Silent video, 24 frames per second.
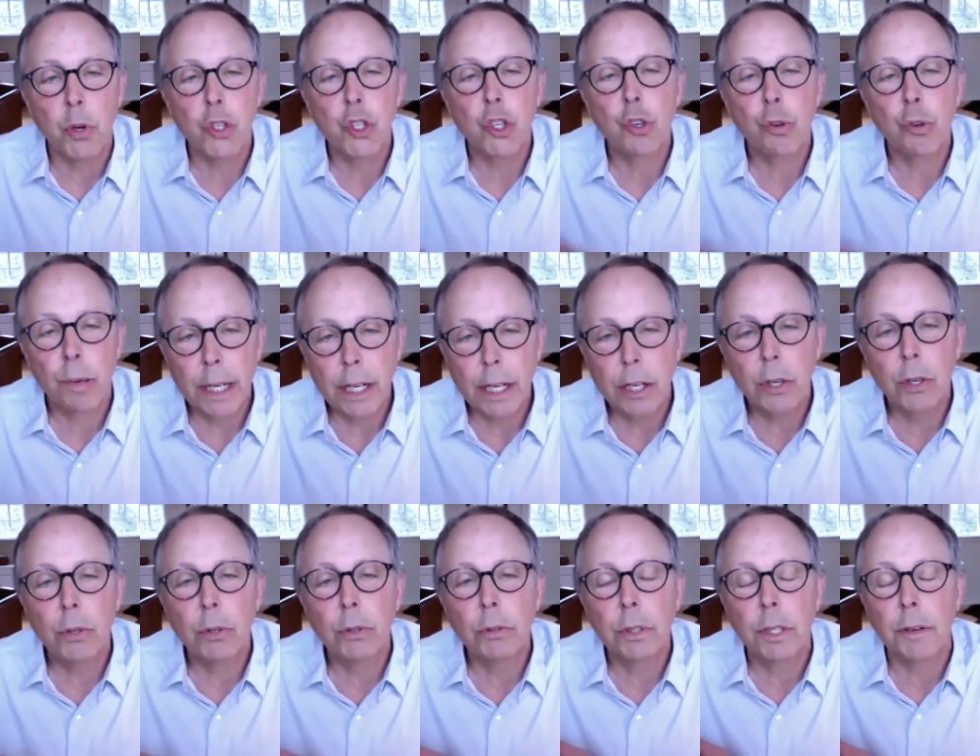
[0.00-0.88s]

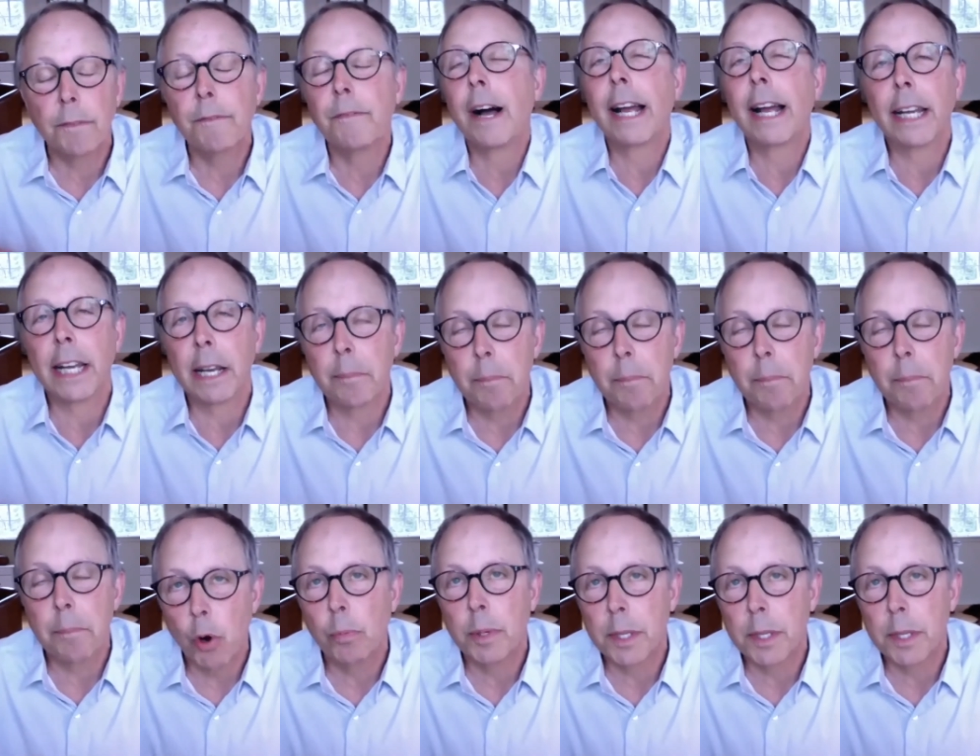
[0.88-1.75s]
critical defining
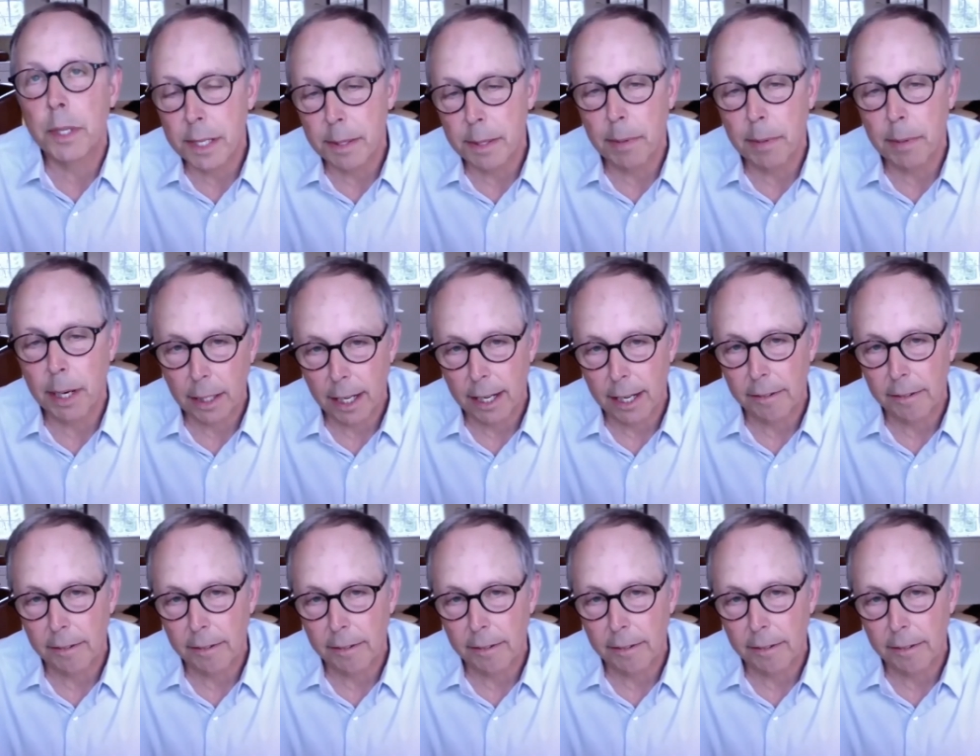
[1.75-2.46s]
moments in my life.